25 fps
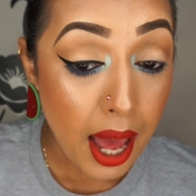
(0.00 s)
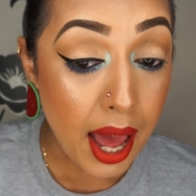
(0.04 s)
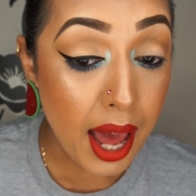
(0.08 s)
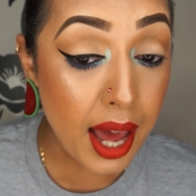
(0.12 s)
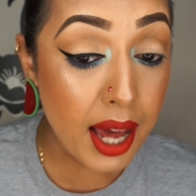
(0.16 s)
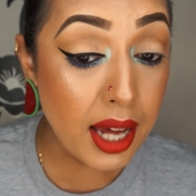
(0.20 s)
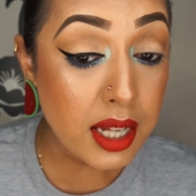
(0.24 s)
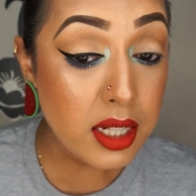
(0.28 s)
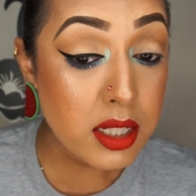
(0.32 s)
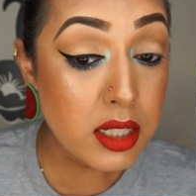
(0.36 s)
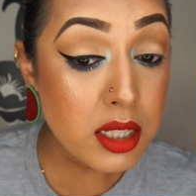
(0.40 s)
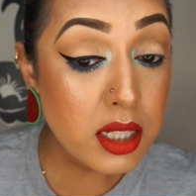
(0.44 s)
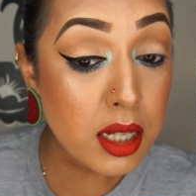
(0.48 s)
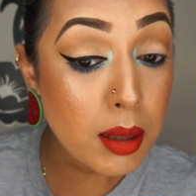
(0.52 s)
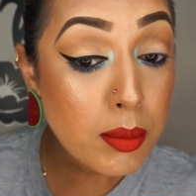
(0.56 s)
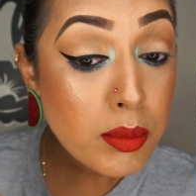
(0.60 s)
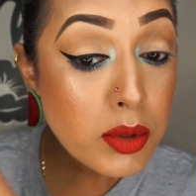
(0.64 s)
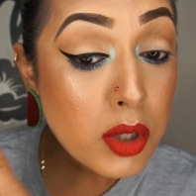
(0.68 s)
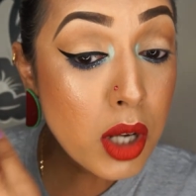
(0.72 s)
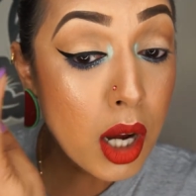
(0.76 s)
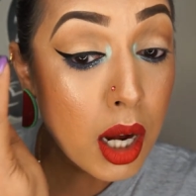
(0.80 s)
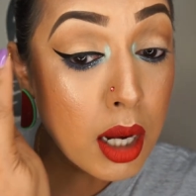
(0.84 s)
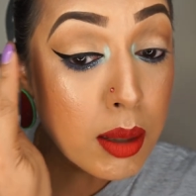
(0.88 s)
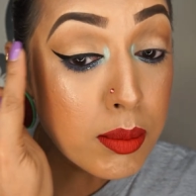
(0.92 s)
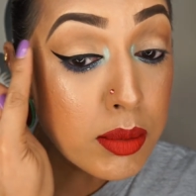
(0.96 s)
And
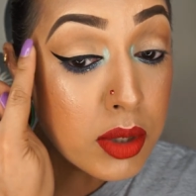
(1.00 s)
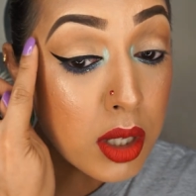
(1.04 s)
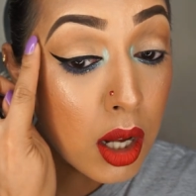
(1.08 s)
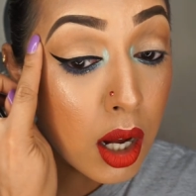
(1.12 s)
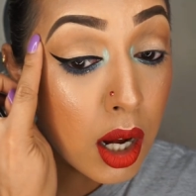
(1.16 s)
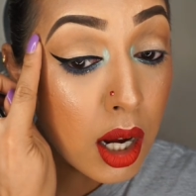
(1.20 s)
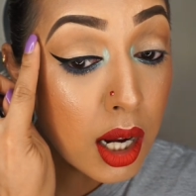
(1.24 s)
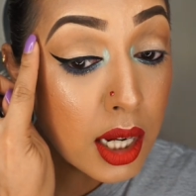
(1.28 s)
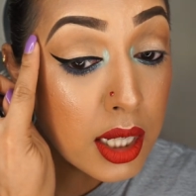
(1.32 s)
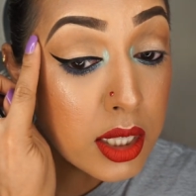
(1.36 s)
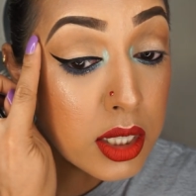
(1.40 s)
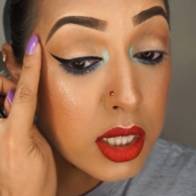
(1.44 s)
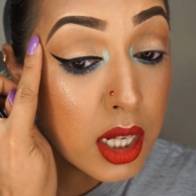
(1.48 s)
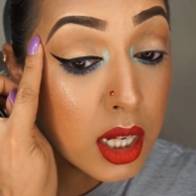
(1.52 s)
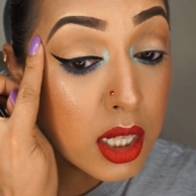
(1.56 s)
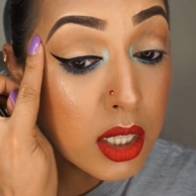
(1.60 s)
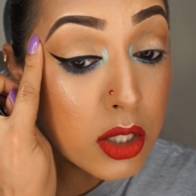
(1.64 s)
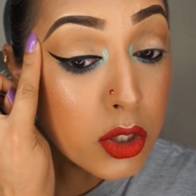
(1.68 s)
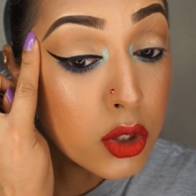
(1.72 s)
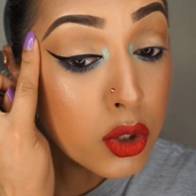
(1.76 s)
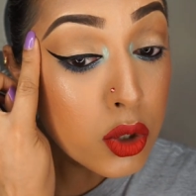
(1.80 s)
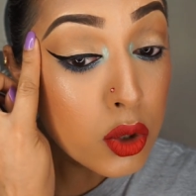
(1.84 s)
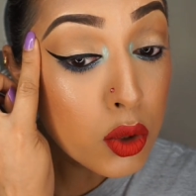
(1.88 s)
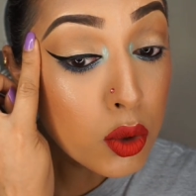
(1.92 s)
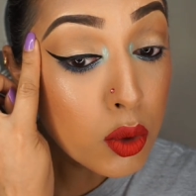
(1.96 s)
sometimes I
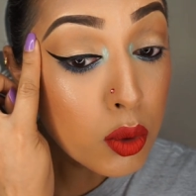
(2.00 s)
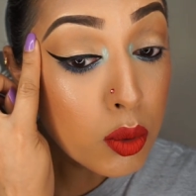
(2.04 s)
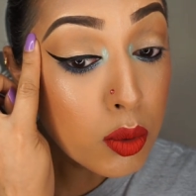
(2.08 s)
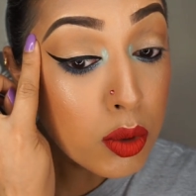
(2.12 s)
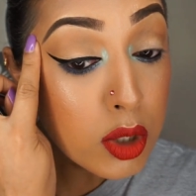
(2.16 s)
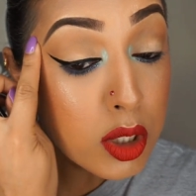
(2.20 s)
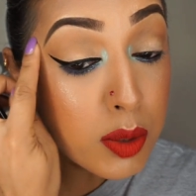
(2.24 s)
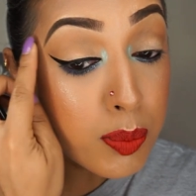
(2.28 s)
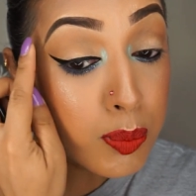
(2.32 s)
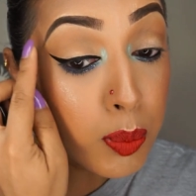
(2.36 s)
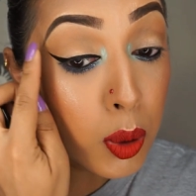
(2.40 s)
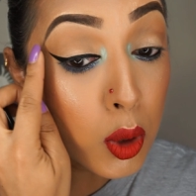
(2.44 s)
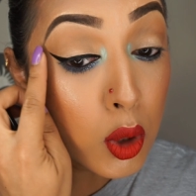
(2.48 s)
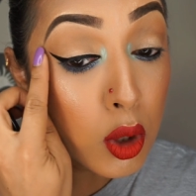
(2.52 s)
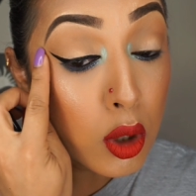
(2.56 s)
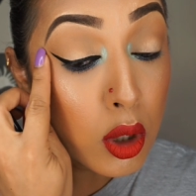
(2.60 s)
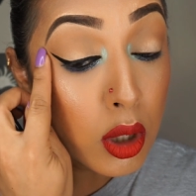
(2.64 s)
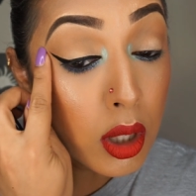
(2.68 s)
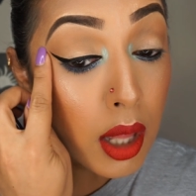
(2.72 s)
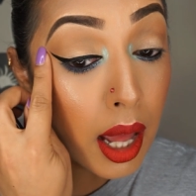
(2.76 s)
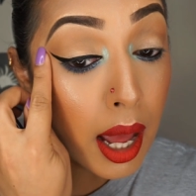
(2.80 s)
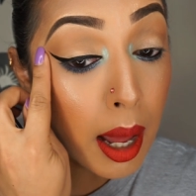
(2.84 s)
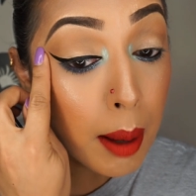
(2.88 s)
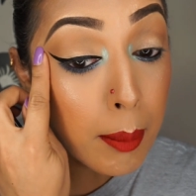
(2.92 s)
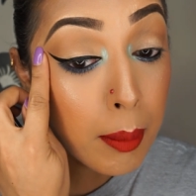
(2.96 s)
tend to just
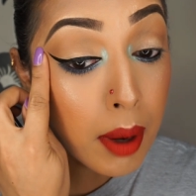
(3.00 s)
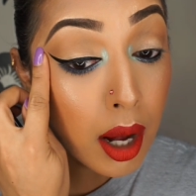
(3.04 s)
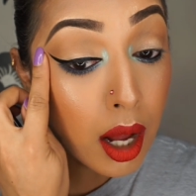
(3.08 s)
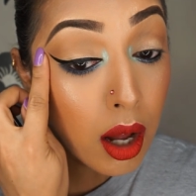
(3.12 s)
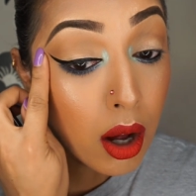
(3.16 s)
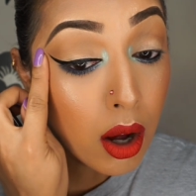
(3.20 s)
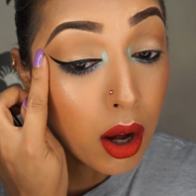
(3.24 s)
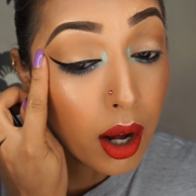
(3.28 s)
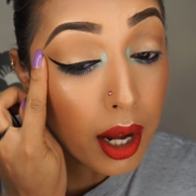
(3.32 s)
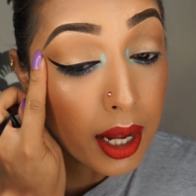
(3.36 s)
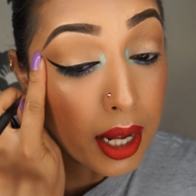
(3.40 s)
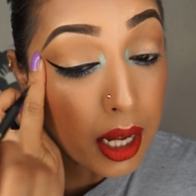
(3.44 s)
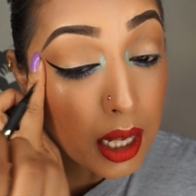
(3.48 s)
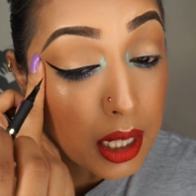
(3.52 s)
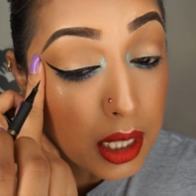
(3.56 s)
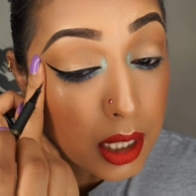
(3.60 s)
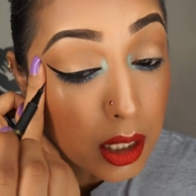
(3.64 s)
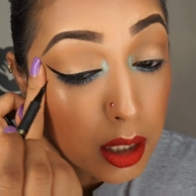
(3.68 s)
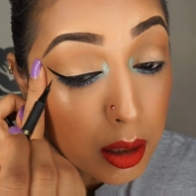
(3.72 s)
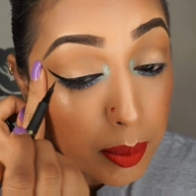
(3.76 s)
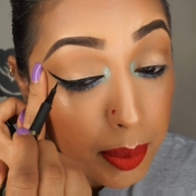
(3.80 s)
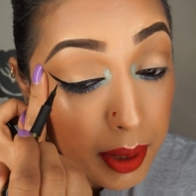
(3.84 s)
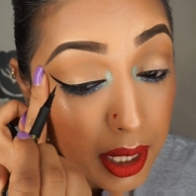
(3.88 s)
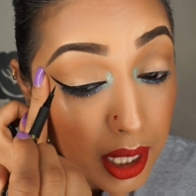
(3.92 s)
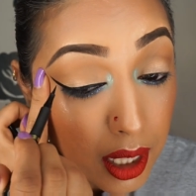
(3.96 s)
pull at my eye a
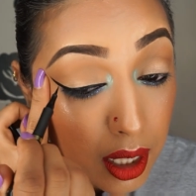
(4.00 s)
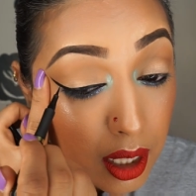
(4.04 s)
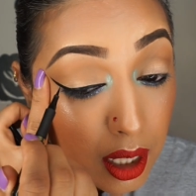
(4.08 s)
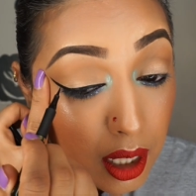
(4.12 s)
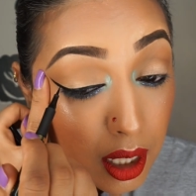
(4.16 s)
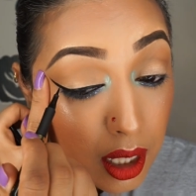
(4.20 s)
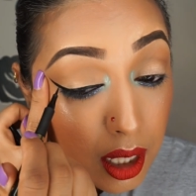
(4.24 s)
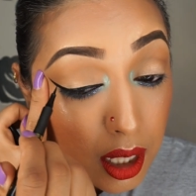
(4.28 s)
little bit,